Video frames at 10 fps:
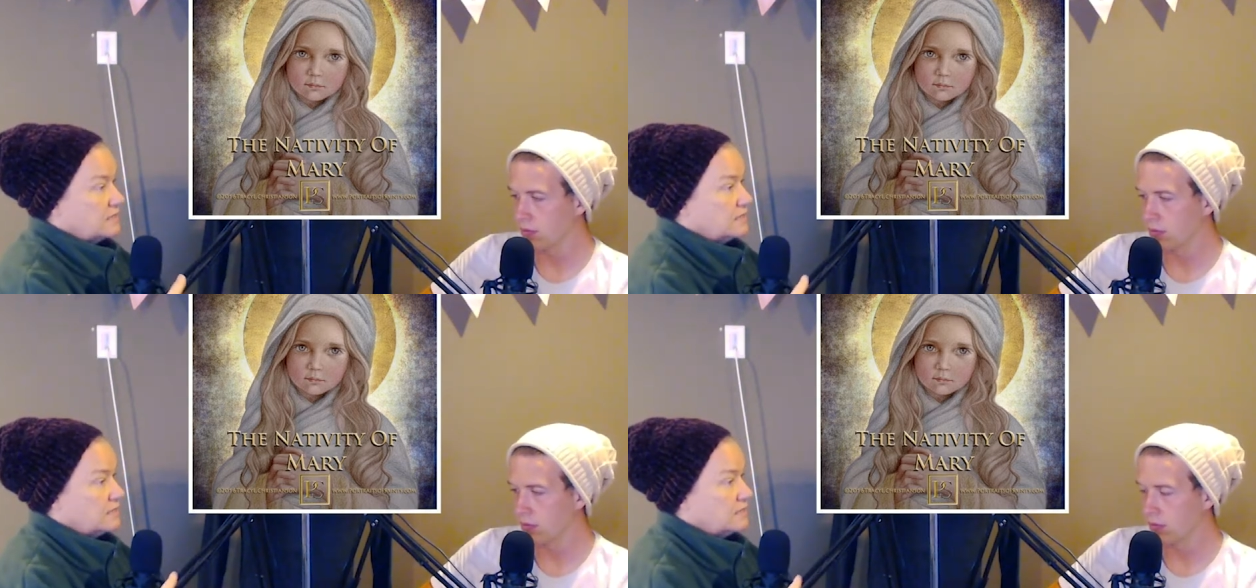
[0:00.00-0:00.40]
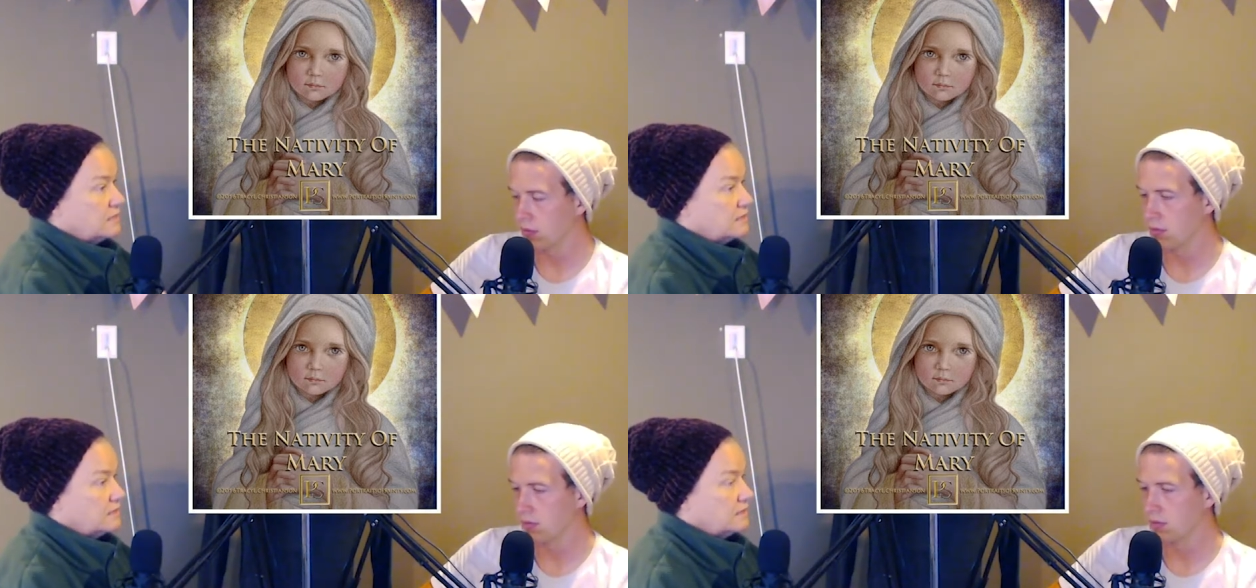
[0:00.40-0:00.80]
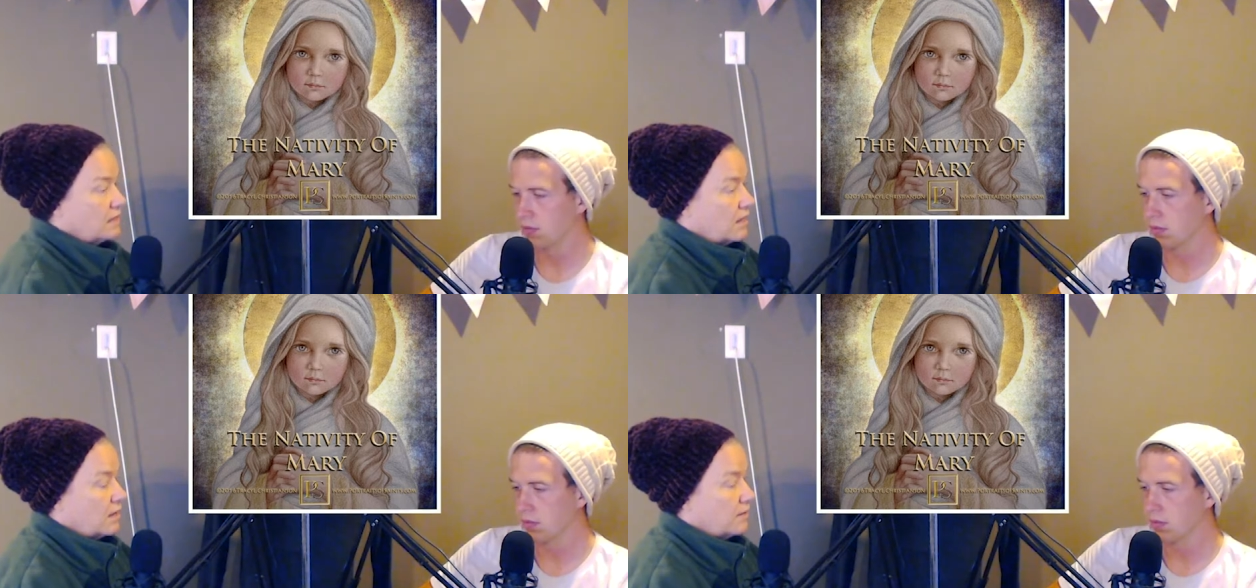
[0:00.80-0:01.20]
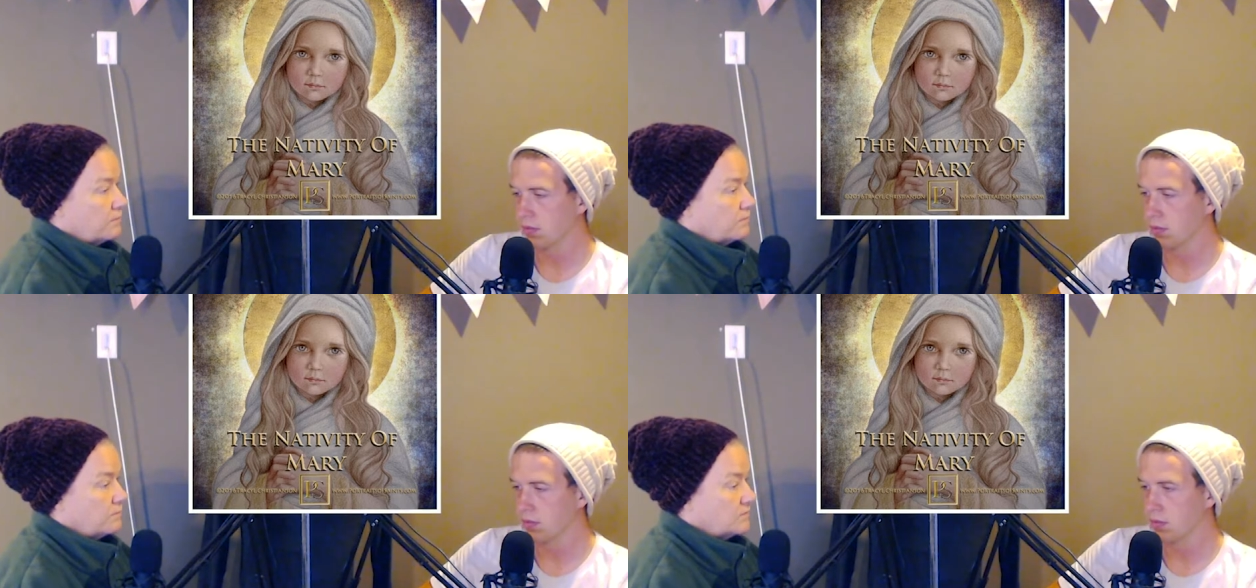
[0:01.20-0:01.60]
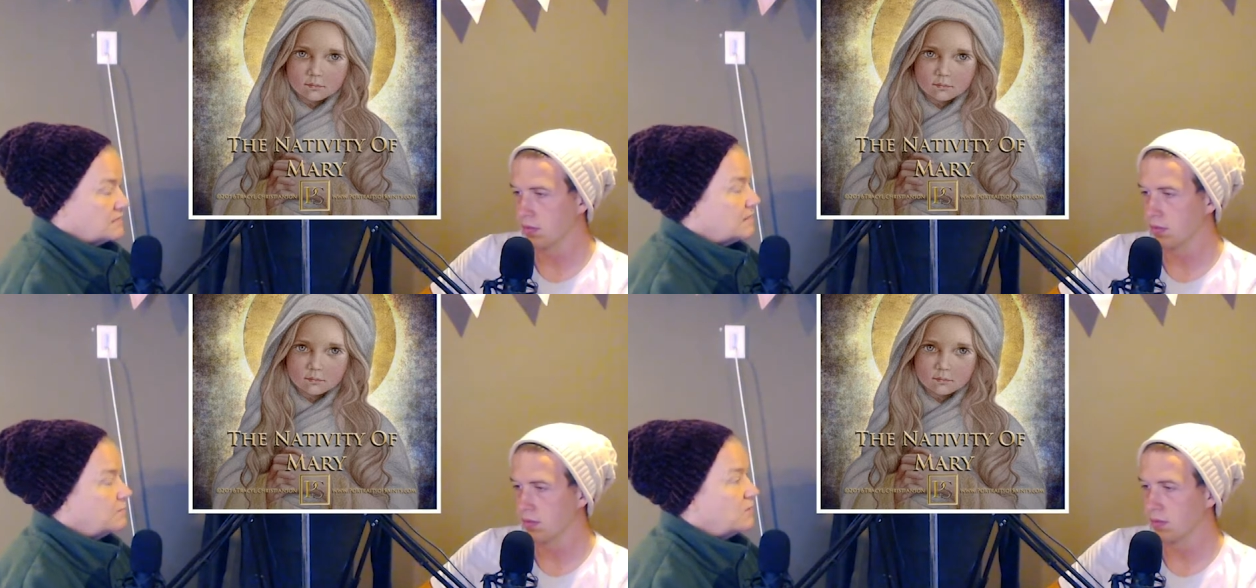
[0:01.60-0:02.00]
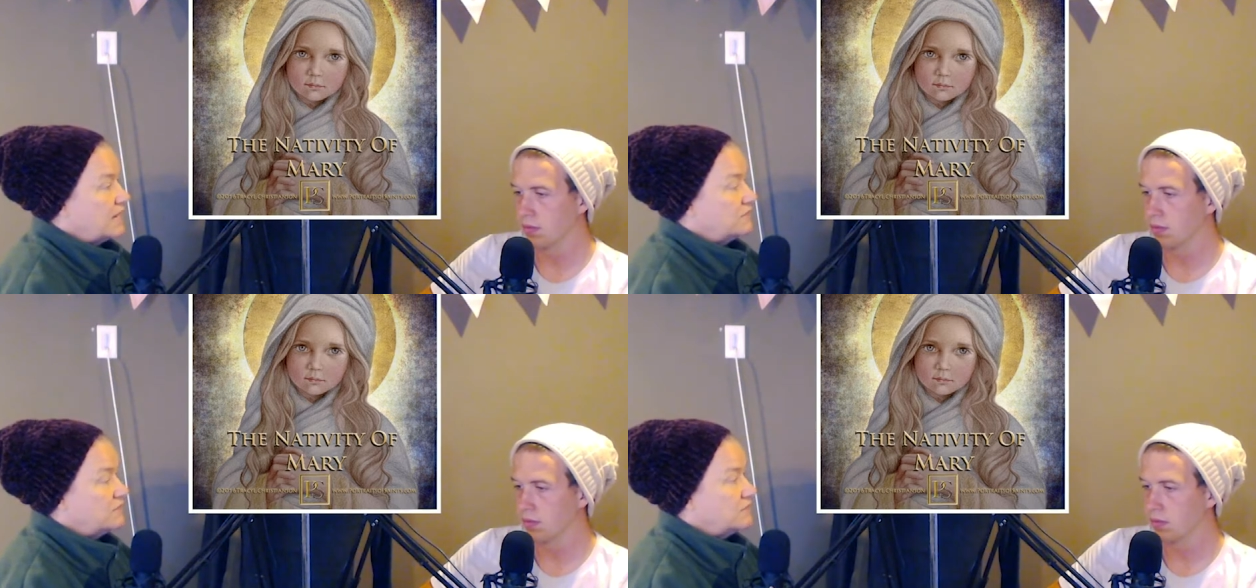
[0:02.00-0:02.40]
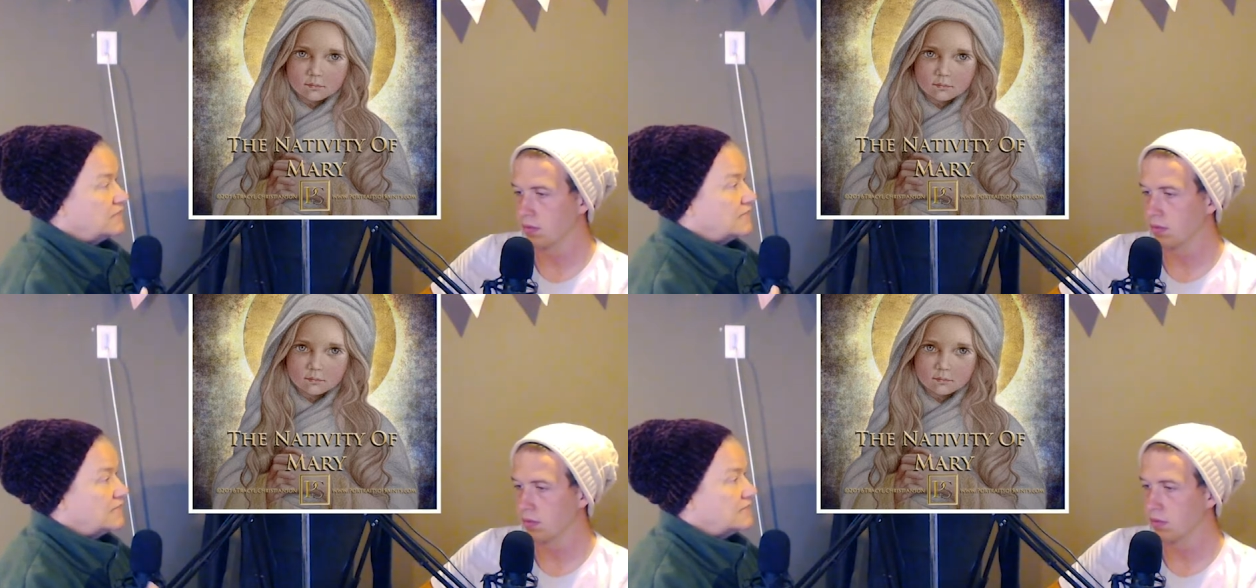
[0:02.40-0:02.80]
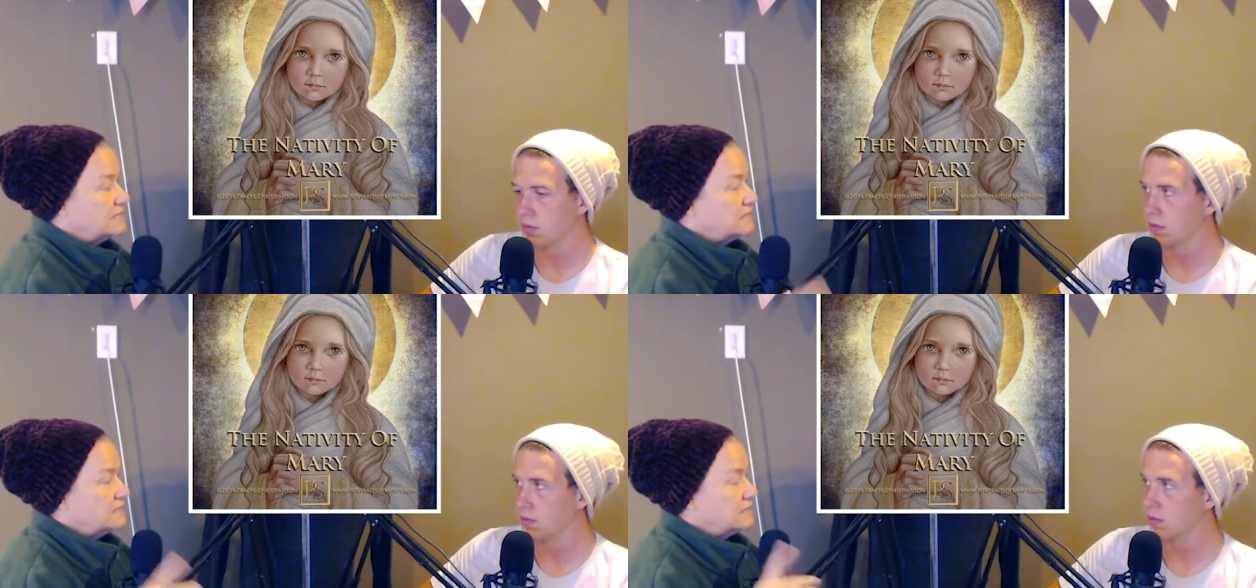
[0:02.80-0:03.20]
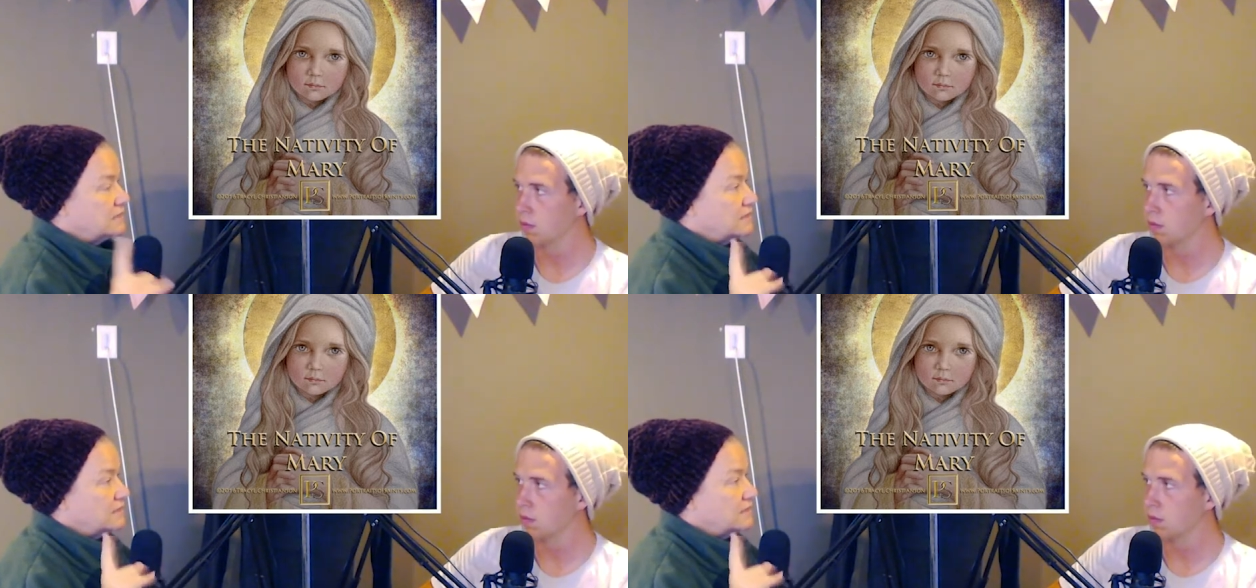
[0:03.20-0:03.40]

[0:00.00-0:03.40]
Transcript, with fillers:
Speaker 1: And mm, um, December eighth is